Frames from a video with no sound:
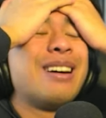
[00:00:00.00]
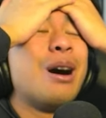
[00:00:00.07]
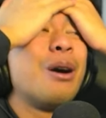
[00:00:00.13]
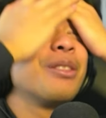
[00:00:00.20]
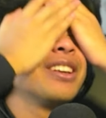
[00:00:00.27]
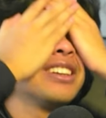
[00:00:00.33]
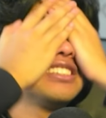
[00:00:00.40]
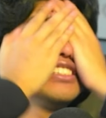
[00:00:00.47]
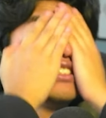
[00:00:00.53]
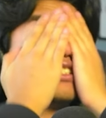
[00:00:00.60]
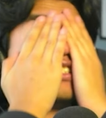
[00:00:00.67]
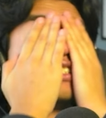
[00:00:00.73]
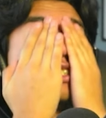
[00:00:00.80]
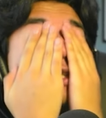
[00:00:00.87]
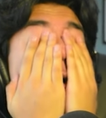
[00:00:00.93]
Oh, this is
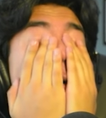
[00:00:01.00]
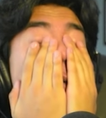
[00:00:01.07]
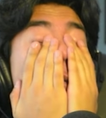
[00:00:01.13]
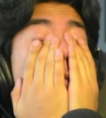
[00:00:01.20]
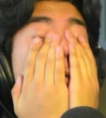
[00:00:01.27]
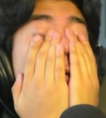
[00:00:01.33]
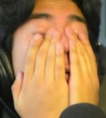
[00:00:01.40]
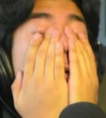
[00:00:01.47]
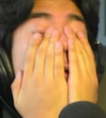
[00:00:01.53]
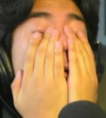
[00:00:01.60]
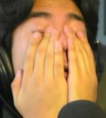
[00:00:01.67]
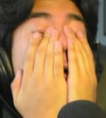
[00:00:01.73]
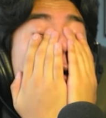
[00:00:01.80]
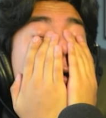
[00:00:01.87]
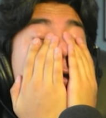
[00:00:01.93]

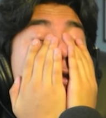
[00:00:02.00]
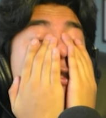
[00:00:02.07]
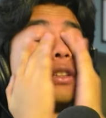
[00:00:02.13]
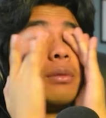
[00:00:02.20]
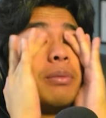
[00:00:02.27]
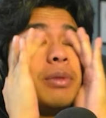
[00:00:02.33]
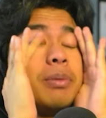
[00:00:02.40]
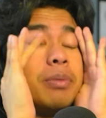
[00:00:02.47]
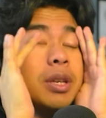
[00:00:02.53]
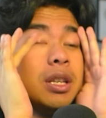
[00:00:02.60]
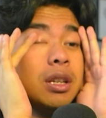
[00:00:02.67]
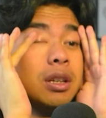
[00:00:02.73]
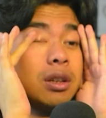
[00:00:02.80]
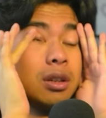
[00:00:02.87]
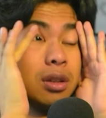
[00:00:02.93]
gonna be
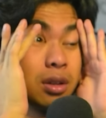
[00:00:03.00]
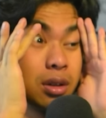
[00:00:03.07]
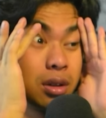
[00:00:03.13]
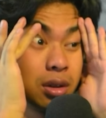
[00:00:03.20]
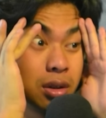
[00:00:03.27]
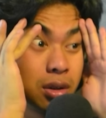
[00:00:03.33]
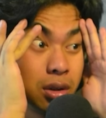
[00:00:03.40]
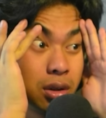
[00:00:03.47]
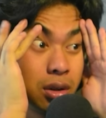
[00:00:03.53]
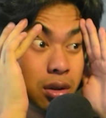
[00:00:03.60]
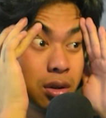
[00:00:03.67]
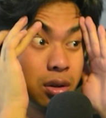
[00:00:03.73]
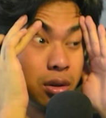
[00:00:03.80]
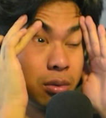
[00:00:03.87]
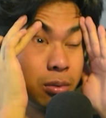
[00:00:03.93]
peak.
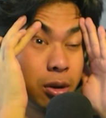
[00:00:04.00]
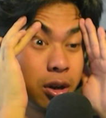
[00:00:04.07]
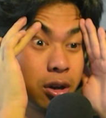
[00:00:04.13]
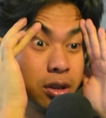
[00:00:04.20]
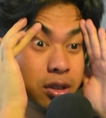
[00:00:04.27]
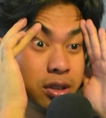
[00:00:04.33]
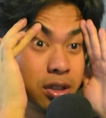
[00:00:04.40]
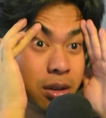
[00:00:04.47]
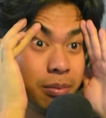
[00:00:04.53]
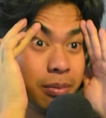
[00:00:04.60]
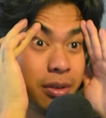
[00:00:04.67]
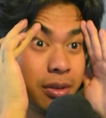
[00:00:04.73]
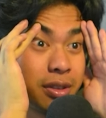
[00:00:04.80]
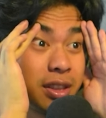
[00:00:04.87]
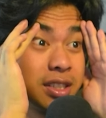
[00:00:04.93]
Oh my god,
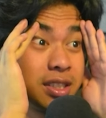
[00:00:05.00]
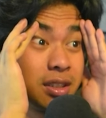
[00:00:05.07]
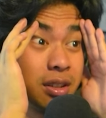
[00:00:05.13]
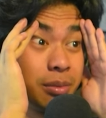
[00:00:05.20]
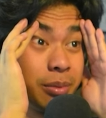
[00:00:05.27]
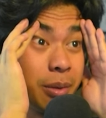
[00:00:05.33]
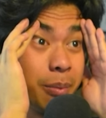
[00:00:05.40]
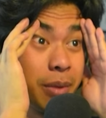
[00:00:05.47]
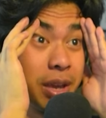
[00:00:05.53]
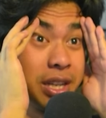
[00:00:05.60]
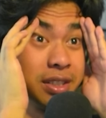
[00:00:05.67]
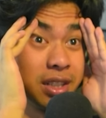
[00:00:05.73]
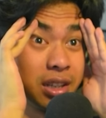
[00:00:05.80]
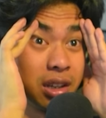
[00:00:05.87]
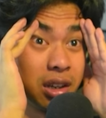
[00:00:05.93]
this is gonna be
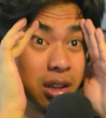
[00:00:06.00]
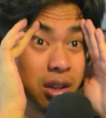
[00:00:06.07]
amazing.